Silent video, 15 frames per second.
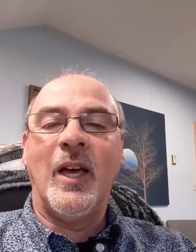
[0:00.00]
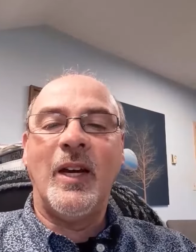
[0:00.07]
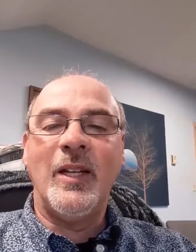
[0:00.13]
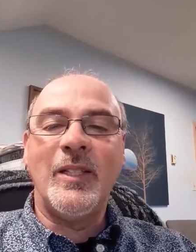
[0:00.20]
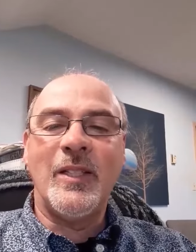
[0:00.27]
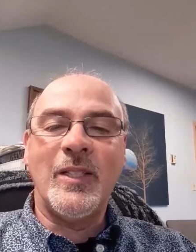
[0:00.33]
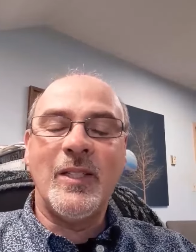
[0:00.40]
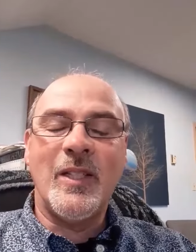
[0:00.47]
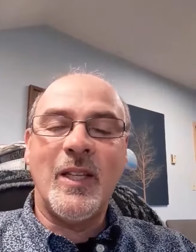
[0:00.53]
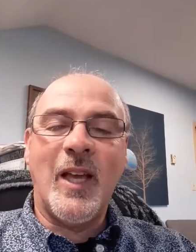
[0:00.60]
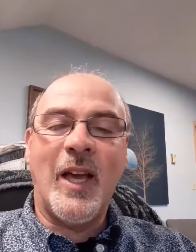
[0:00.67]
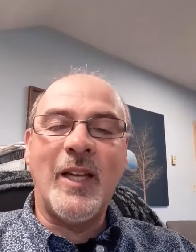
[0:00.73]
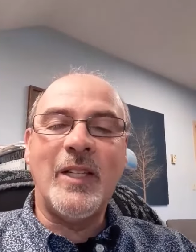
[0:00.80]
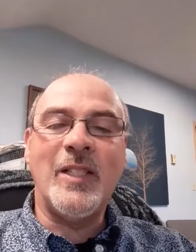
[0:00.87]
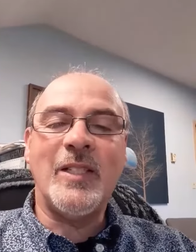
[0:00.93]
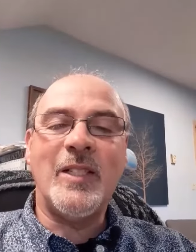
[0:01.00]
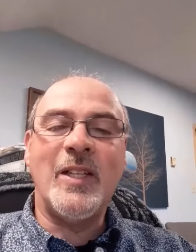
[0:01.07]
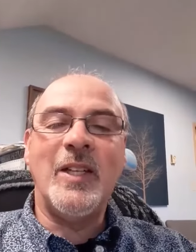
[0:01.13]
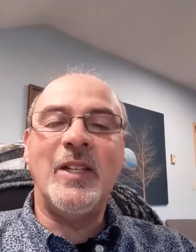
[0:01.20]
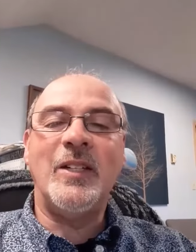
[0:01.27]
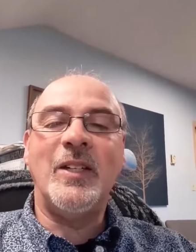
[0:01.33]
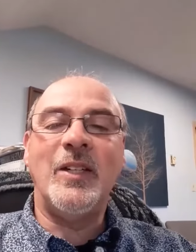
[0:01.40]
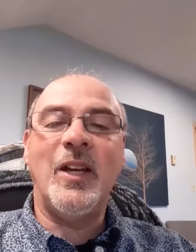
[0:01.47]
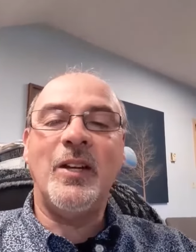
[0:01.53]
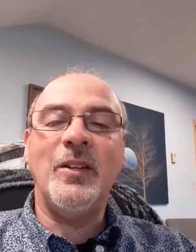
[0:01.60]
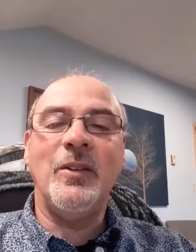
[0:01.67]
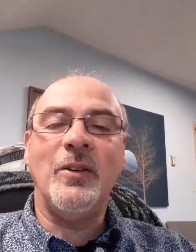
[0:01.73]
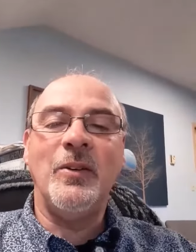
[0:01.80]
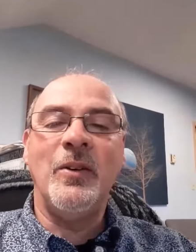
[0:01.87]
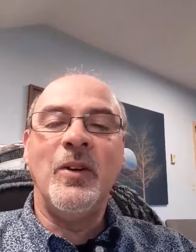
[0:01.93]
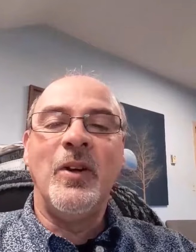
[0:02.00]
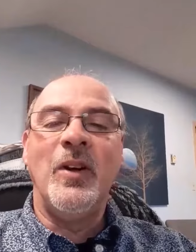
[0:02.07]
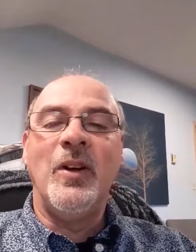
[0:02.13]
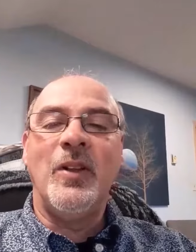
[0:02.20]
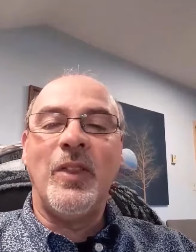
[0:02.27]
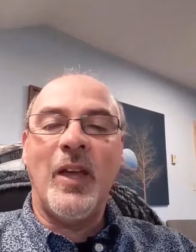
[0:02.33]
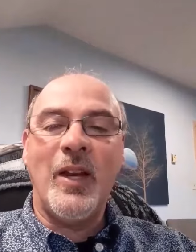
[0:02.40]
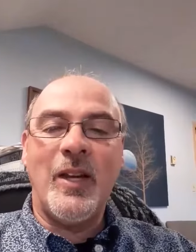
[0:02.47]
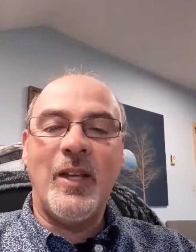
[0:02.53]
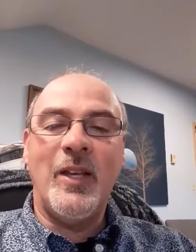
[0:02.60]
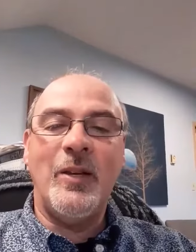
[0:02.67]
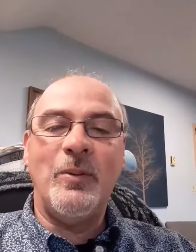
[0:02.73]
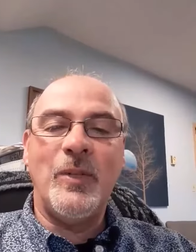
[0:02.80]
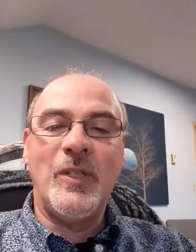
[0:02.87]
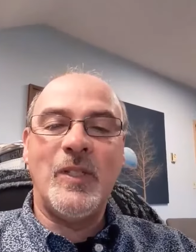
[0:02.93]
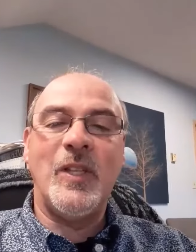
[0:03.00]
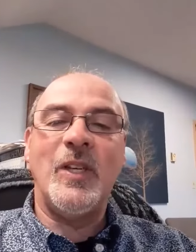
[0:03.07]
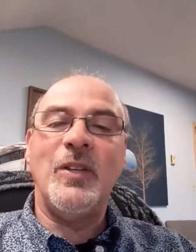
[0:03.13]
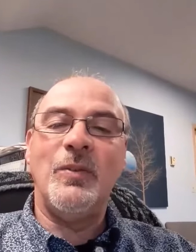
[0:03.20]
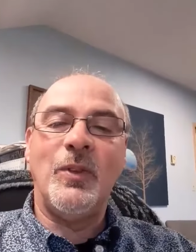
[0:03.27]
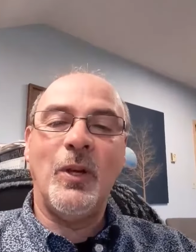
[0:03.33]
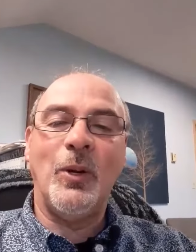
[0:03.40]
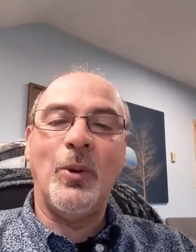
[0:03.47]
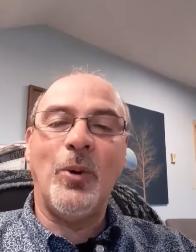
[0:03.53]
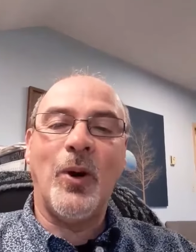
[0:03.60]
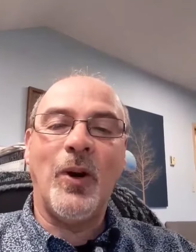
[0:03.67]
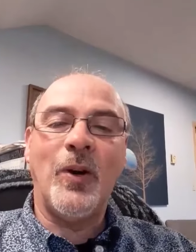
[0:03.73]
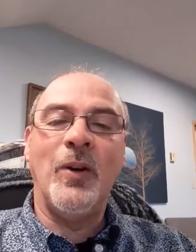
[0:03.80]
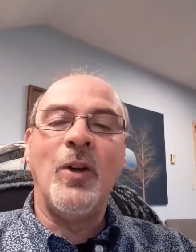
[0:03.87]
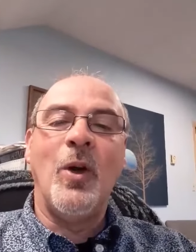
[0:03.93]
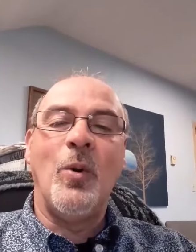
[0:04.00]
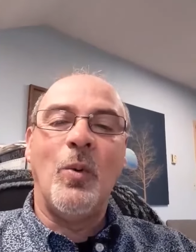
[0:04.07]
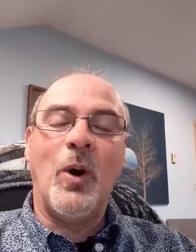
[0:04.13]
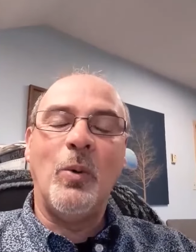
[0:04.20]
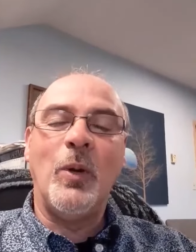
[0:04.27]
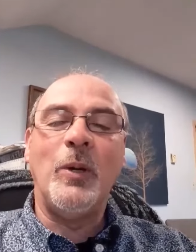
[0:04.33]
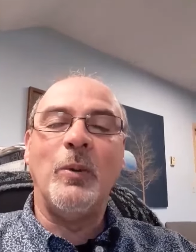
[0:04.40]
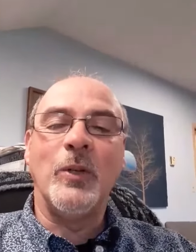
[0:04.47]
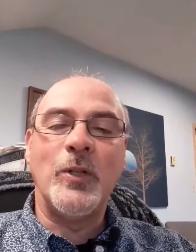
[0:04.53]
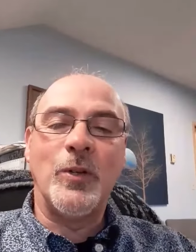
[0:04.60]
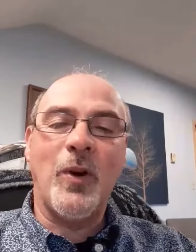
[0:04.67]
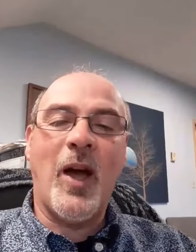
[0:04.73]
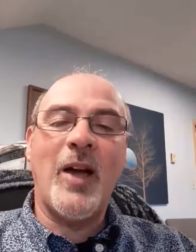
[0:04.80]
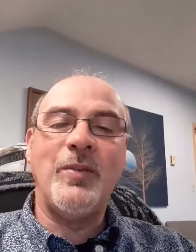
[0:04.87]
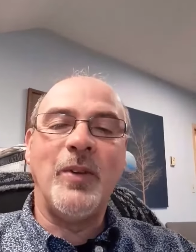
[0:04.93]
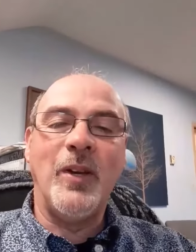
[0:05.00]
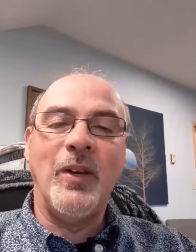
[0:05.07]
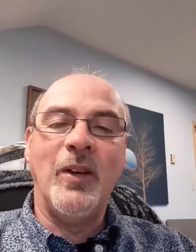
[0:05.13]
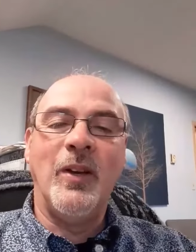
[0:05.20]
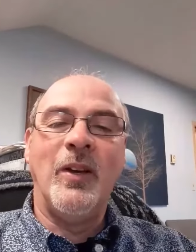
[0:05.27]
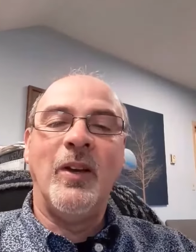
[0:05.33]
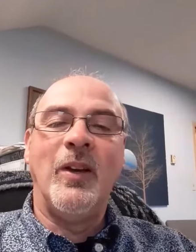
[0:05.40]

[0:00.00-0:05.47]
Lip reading: And he says, I just needed to tell you that he received the Lord while we were driving